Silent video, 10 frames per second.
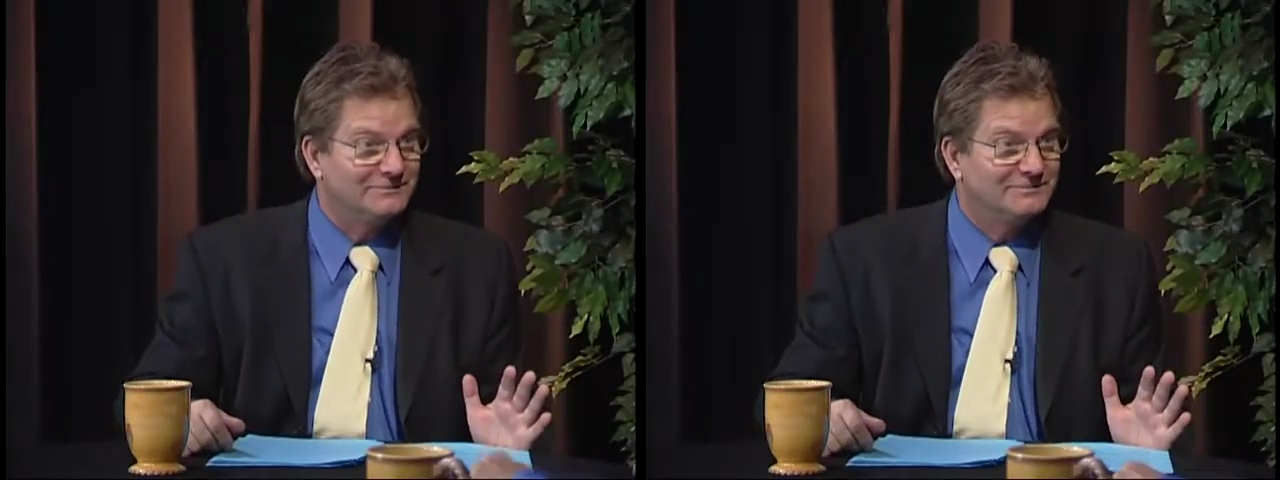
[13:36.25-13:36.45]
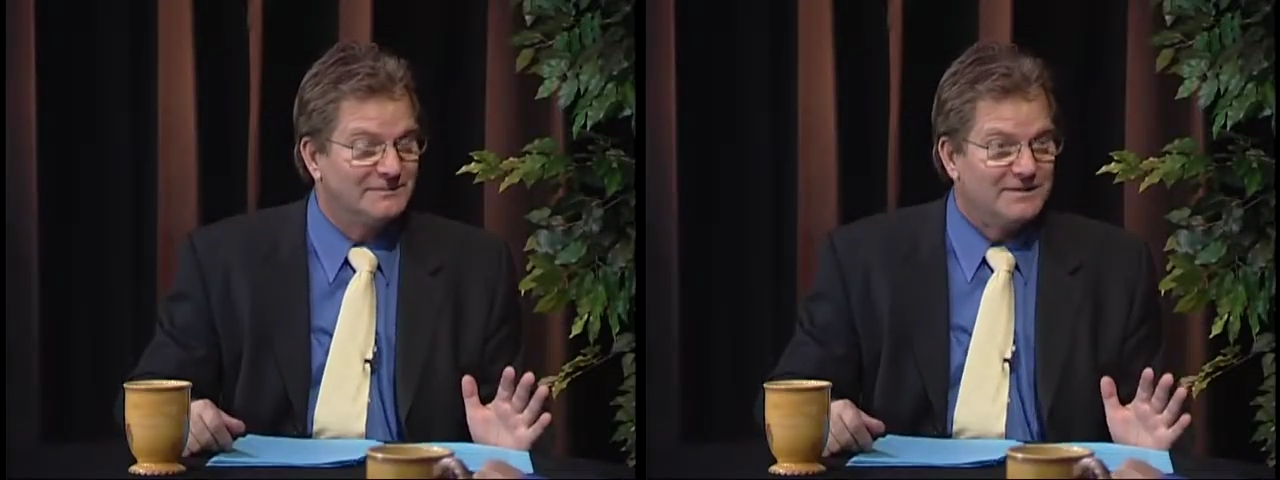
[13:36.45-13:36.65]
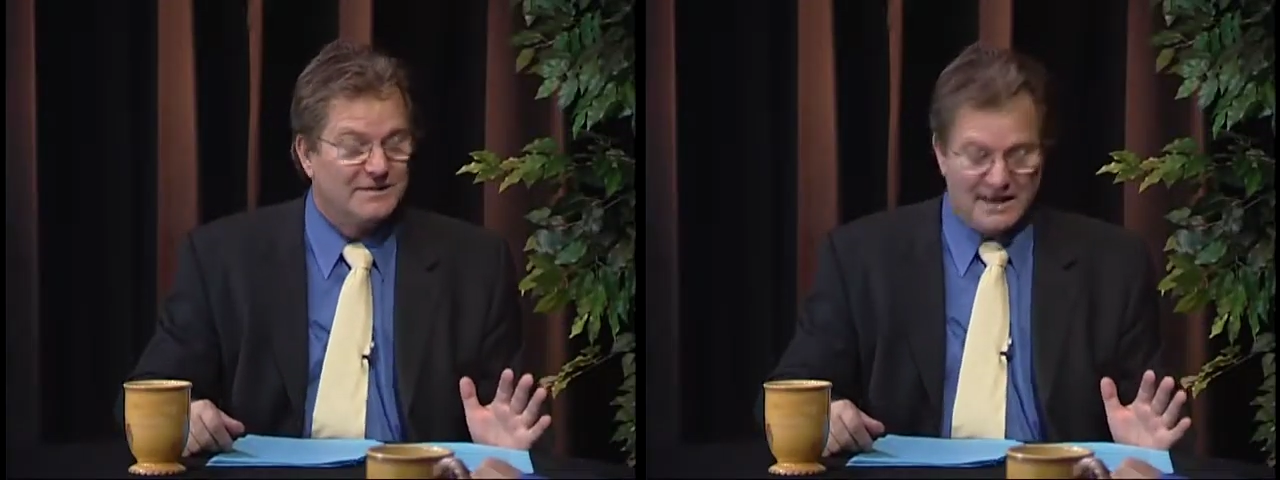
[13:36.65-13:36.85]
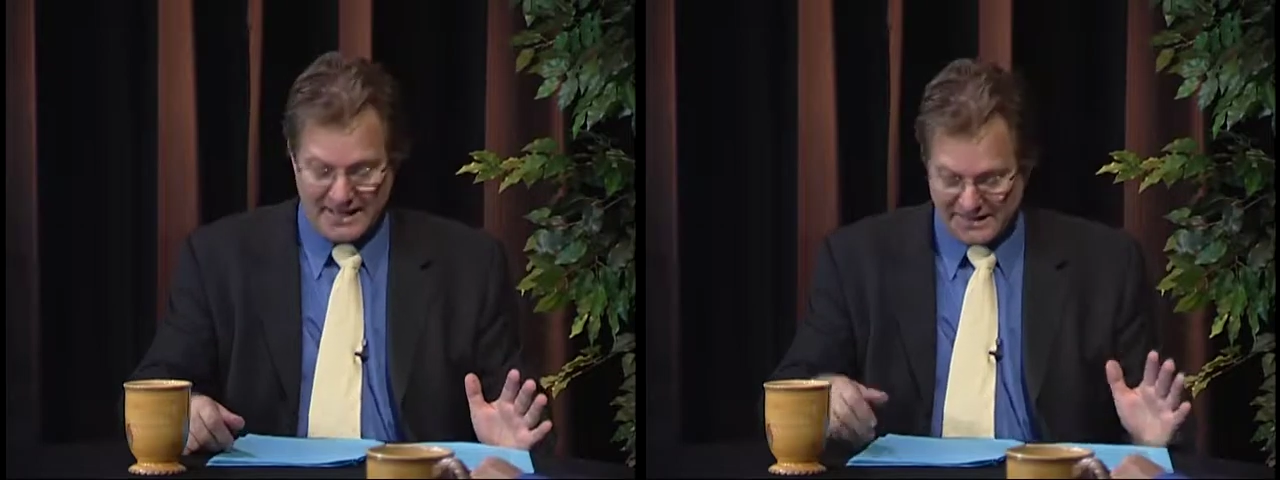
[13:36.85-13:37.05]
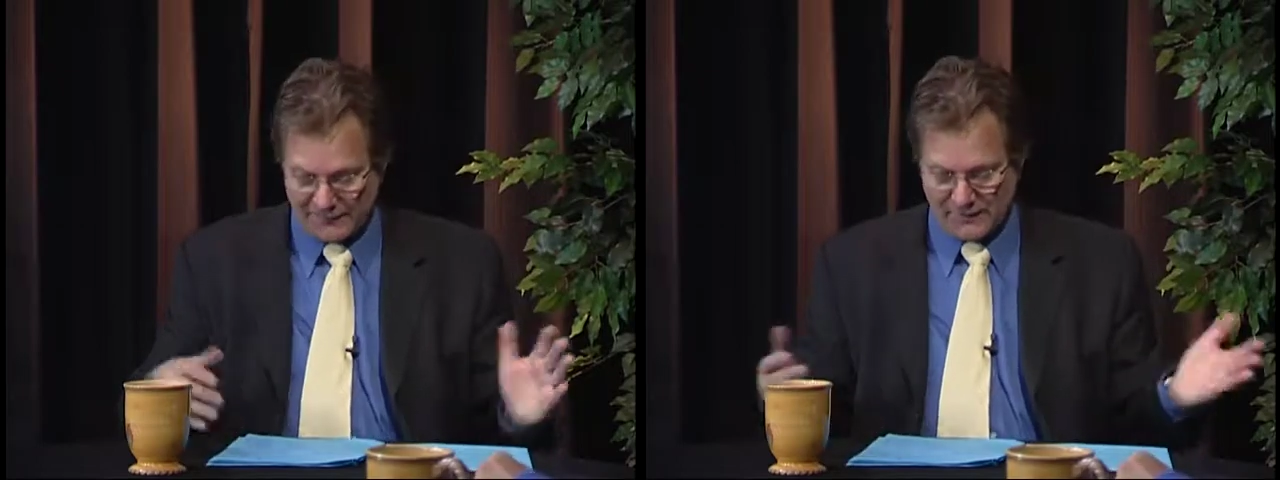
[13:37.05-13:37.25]
Correct.
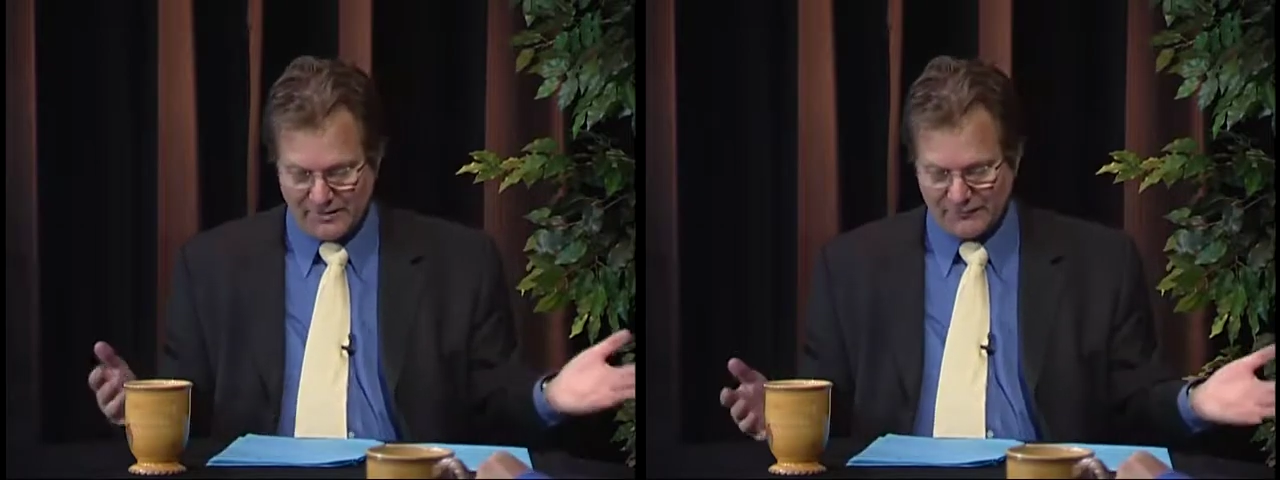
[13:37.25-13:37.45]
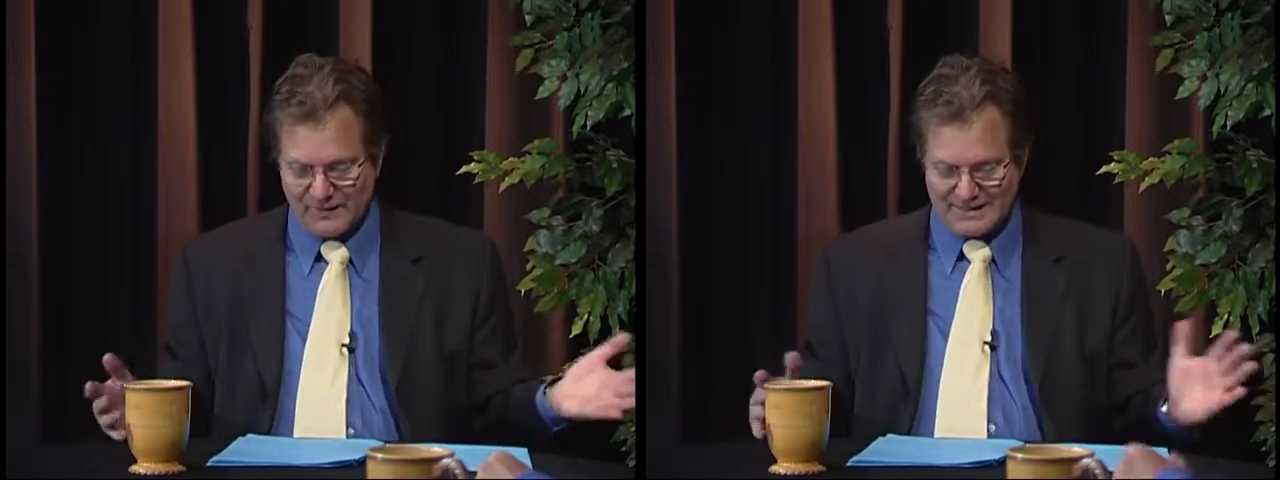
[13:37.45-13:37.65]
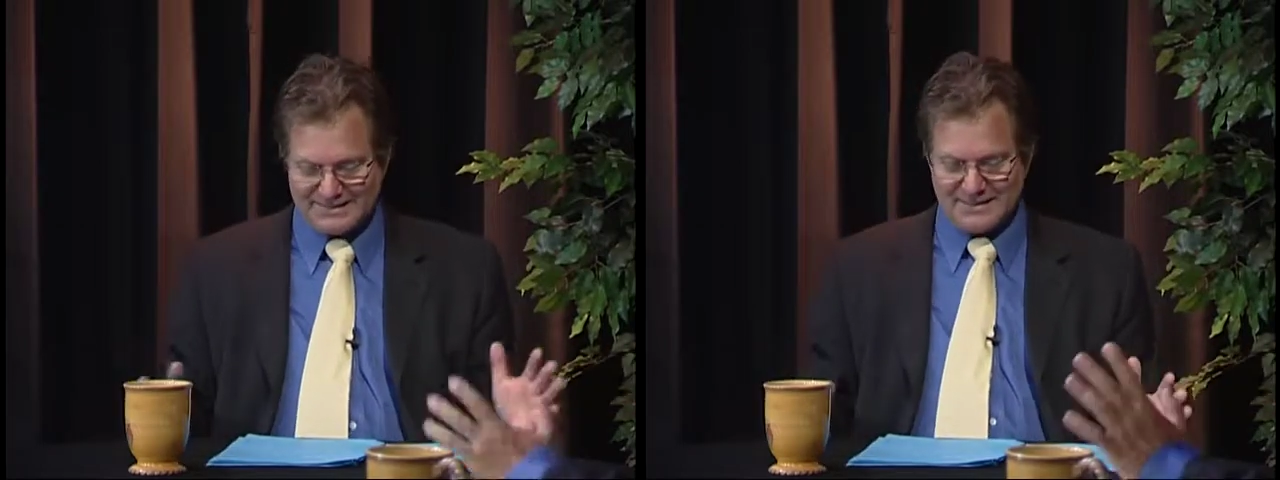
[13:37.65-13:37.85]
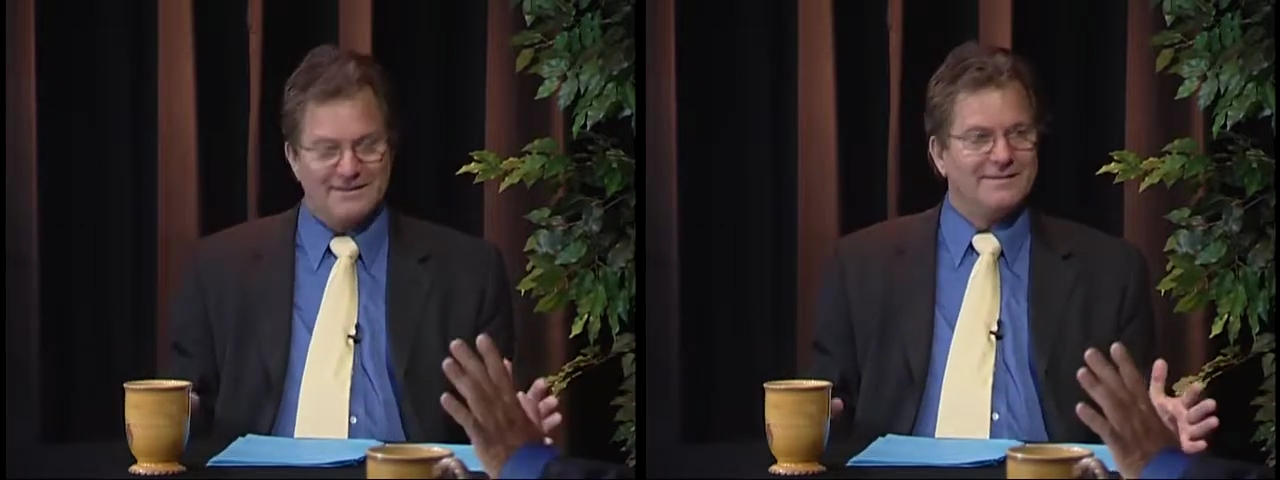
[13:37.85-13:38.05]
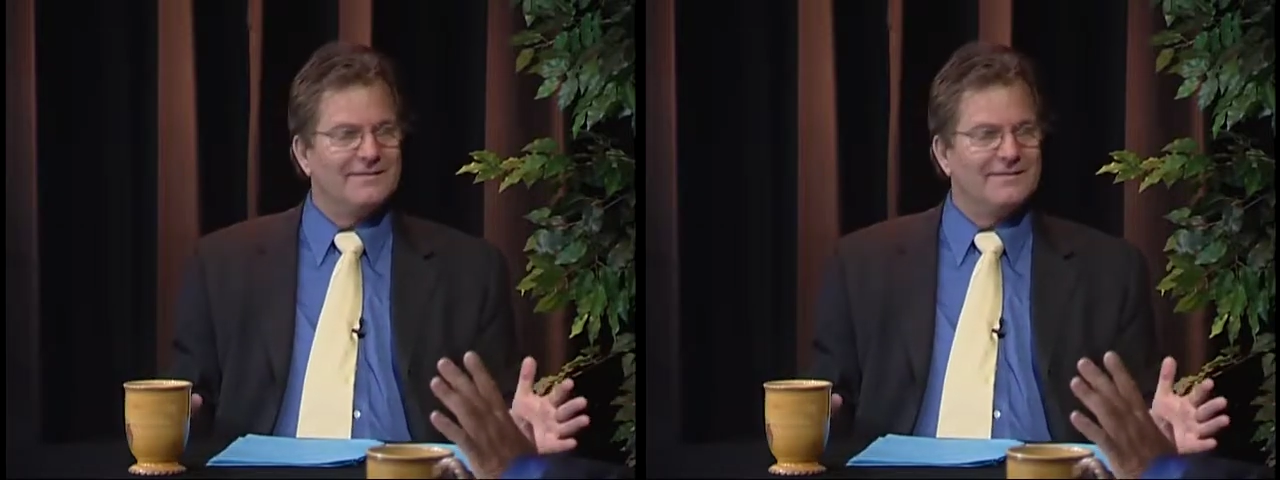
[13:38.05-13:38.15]
And if if like, unelected say,